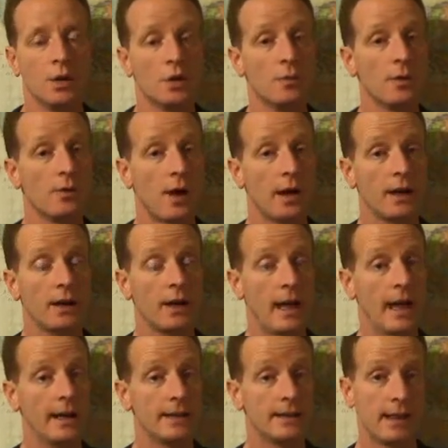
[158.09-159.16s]
You'll be writing
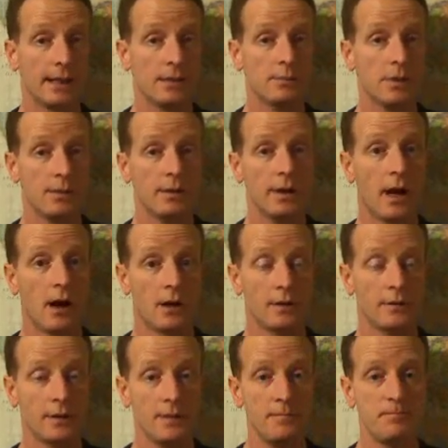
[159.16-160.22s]
an annotated
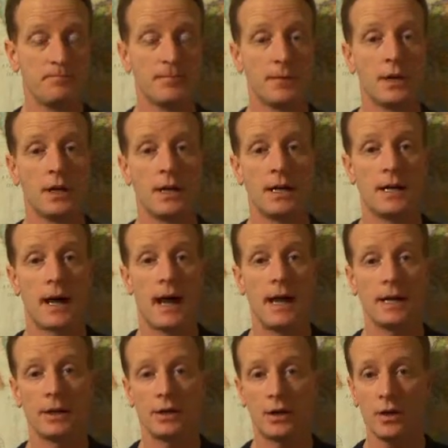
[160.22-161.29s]
bibliography.
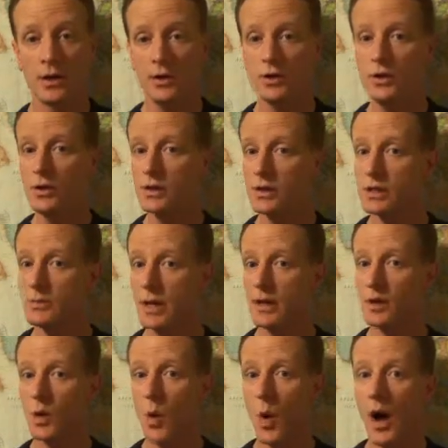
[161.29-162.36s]
I encourage you to
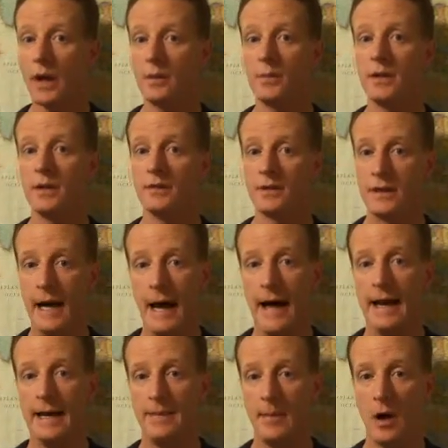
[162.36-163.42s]
spend quite a bit of
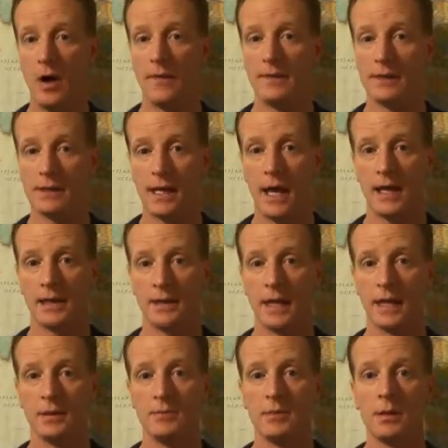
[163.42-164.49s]
time on this
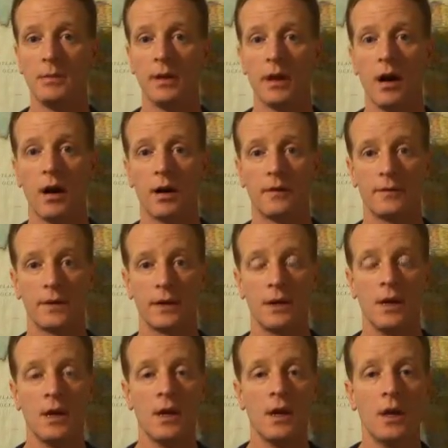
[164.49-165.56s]
annotated bibliography.
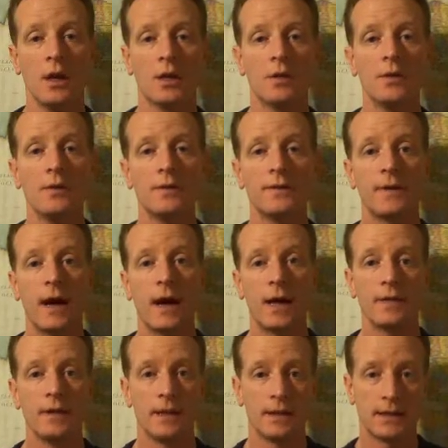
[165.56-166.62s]
You'll
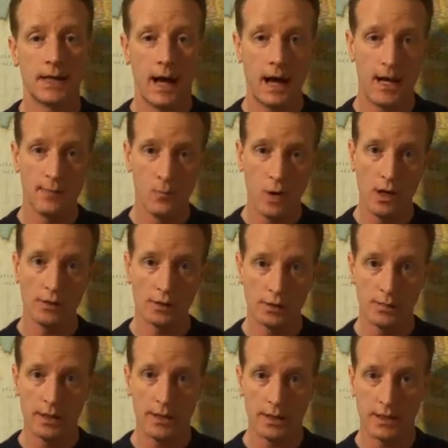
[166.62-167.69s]
find that time well
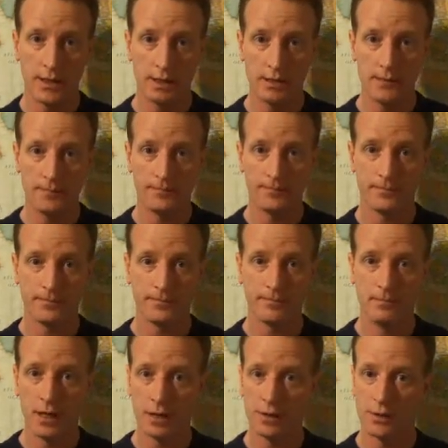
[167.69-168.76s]
spent here
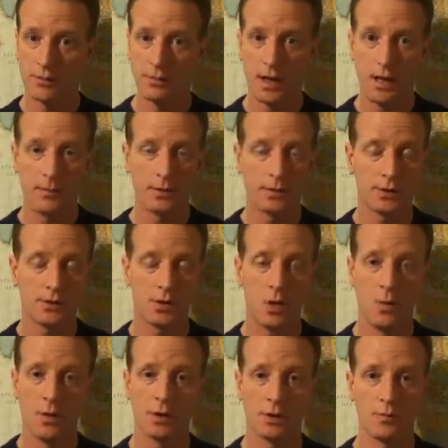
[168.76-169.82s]
makes your paper
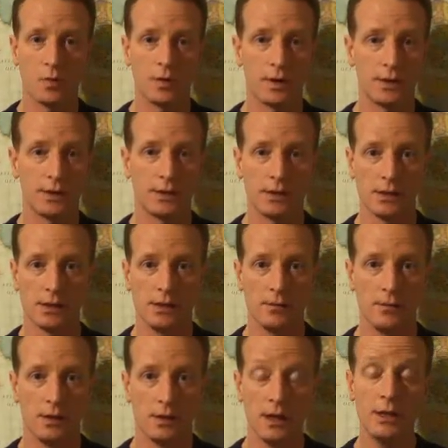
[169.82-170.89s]
so much more
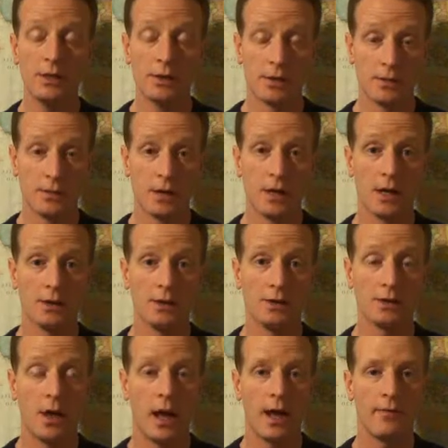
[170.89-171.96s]
easier because
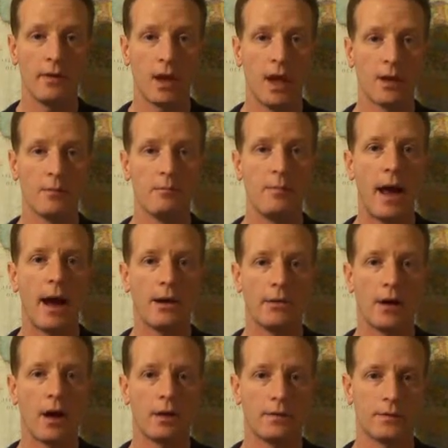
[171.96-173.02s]
you'll have a lot of
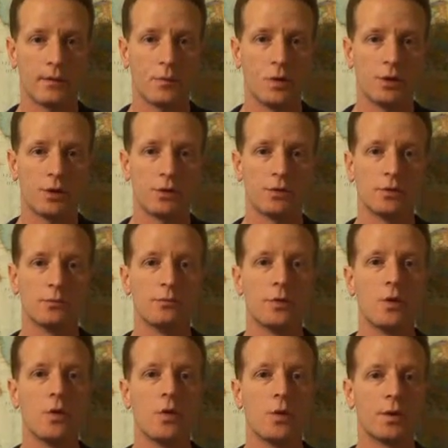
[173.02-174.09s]
background from which you can
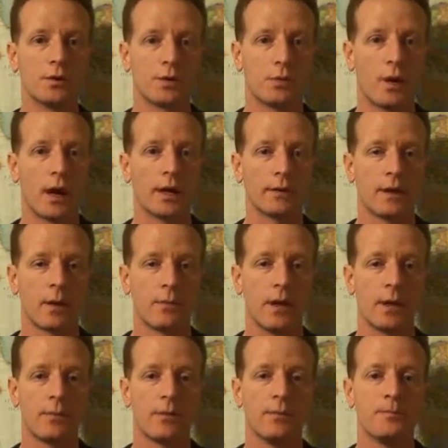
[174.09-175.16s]
pull when you're writing that
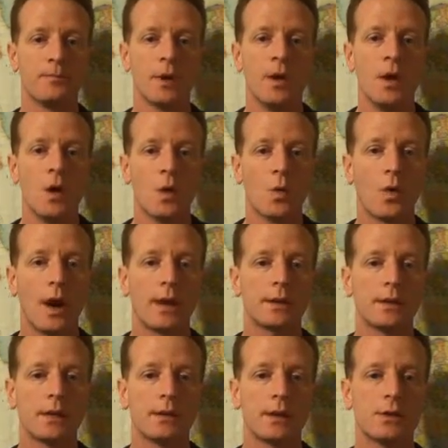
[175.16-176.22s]
paper. We're
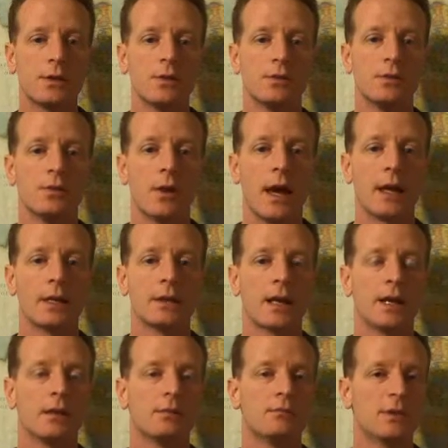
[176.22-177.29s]
asking that you
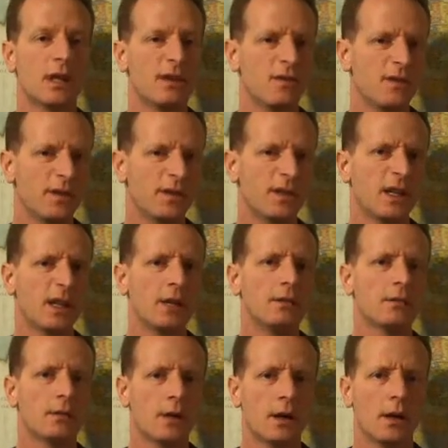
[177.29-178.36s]
annotate 10 to
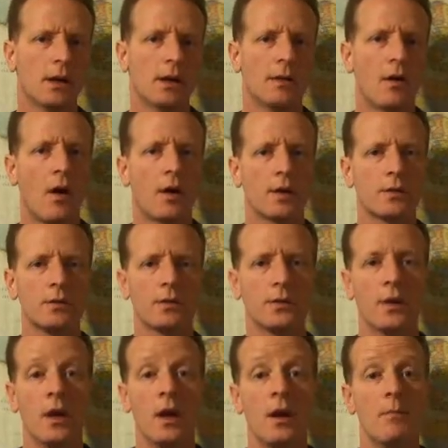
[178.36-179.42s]
15
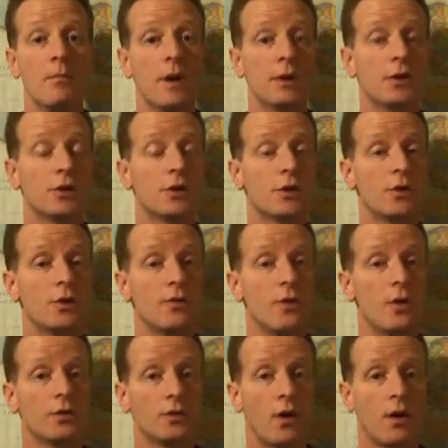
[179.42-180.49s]
articles. Make sure
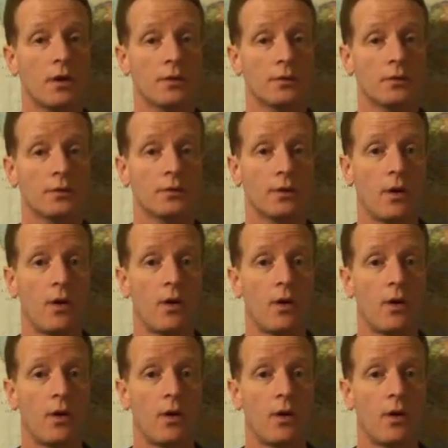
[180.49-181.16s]
those articles